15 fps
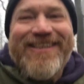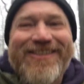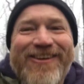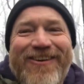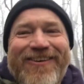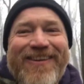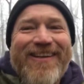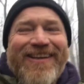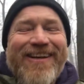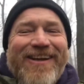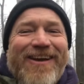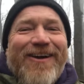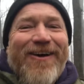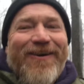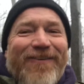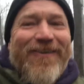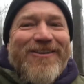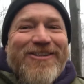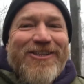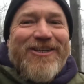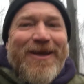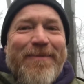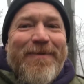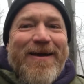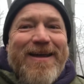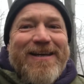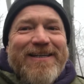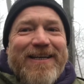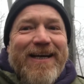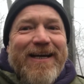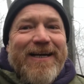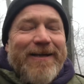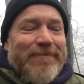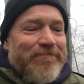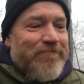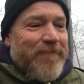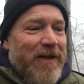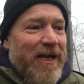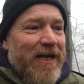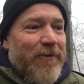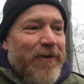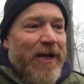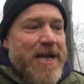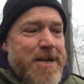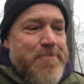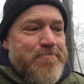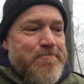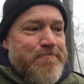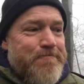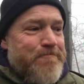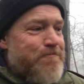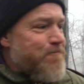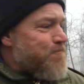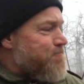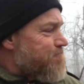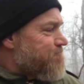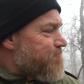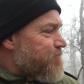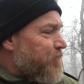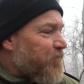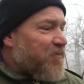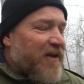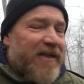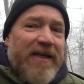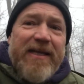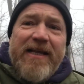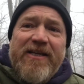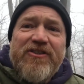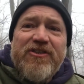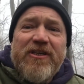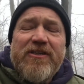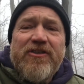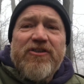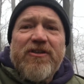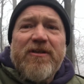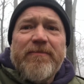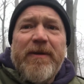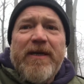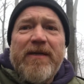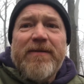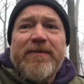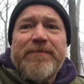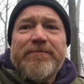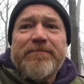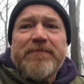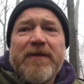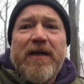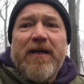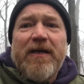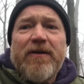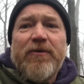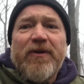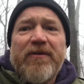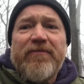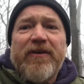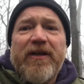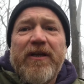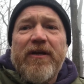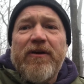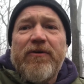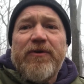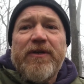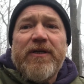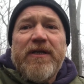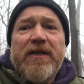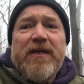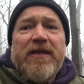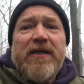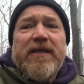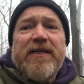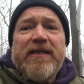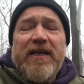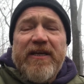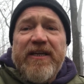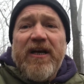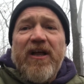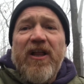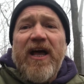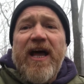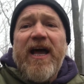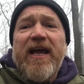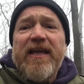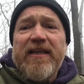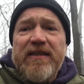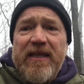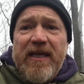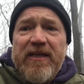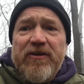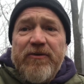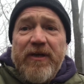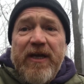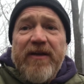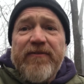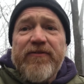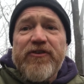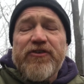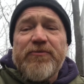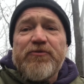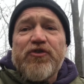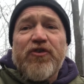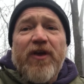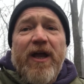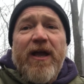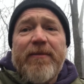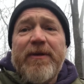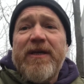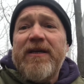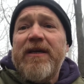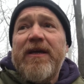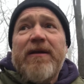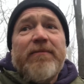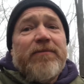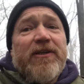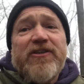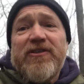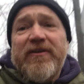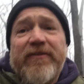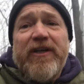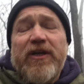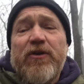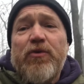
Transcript: So one step at a time. Anyway, I think that's it. Just going to make uh, a quick video and tell y'all hi and thank you again for subscribing. Please leave any